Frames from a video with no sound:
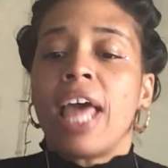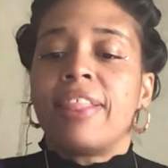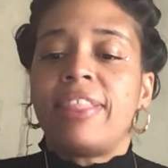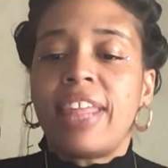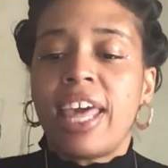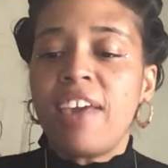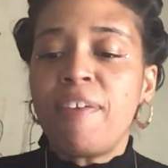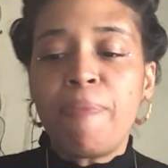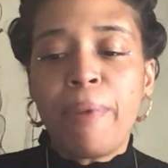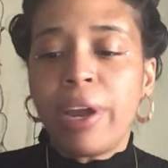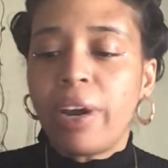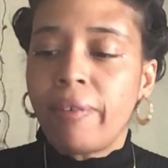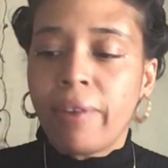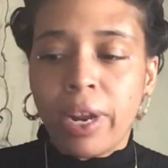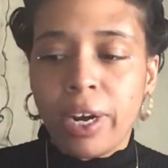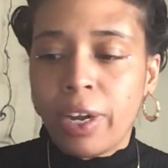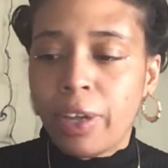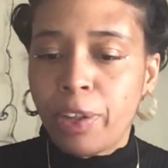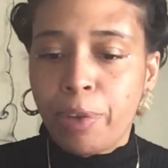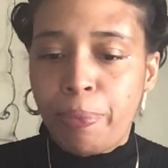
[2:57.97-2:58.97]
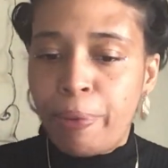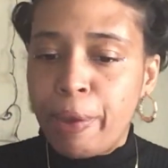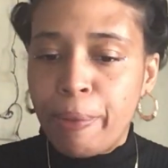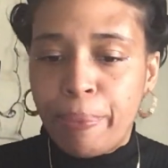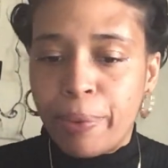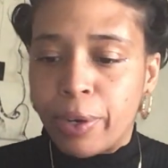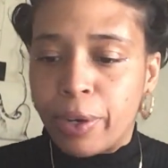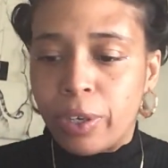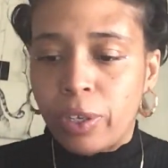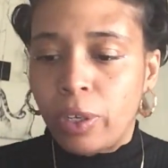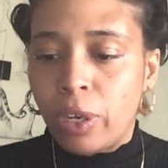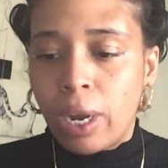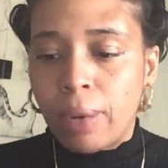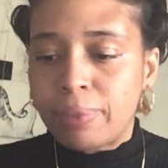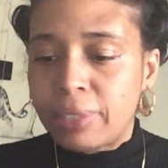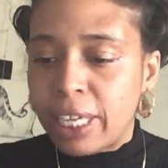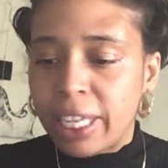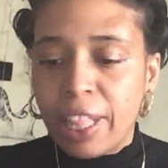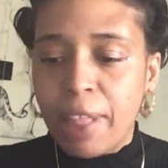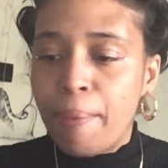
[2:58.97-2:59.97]
They've been around other people. You know what I'm
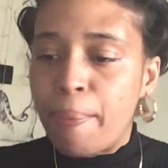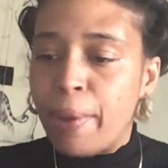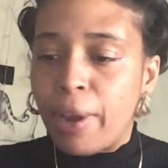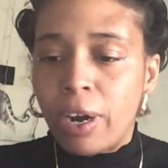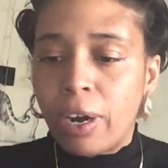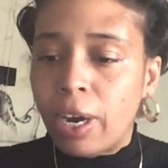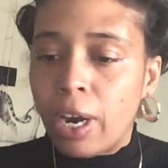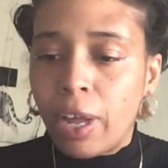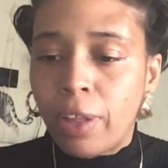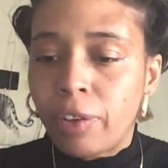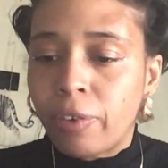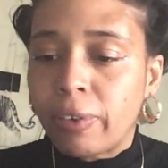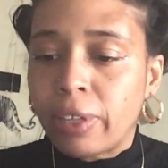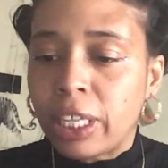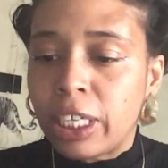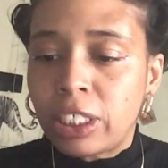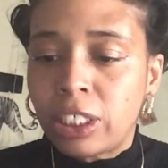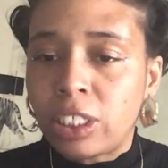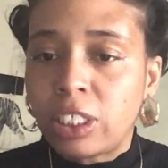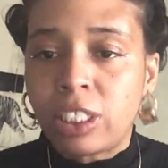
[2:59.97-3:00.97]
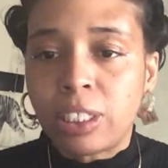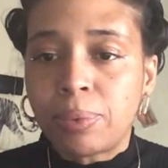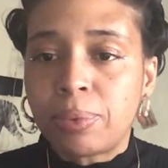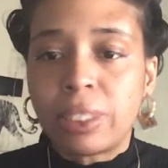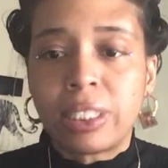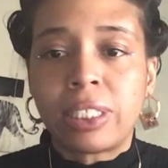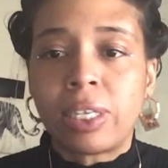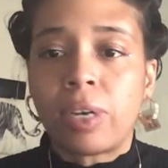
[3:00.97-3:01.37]
saying? They've been in other relationships. They've